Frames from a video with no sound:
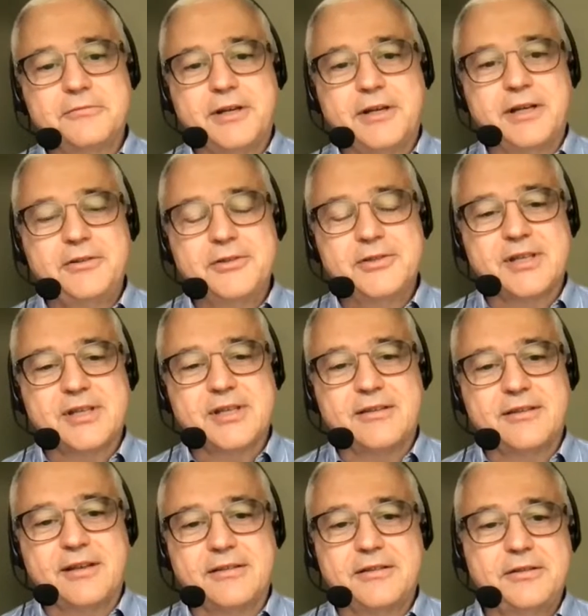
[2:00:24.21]
when you said
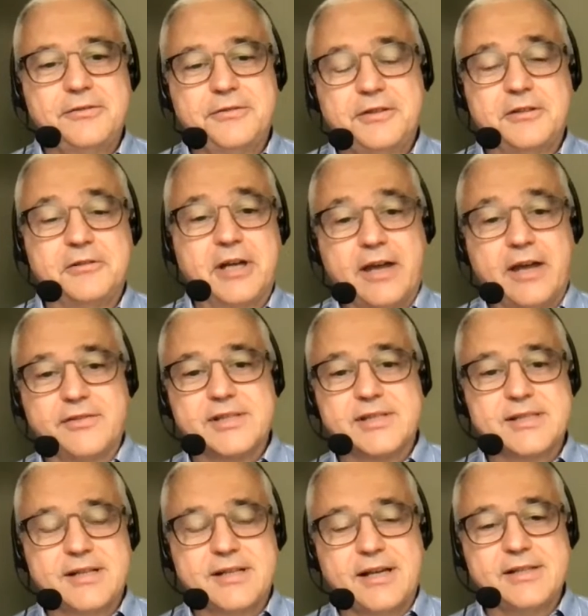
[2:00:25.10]
that if you have a
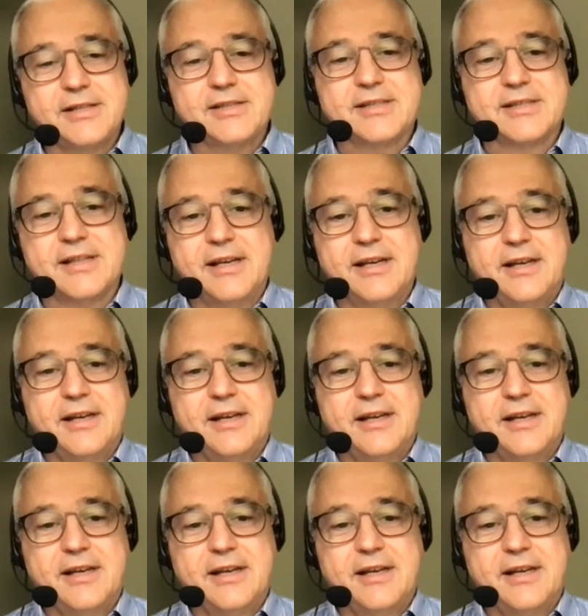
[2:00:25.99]
slice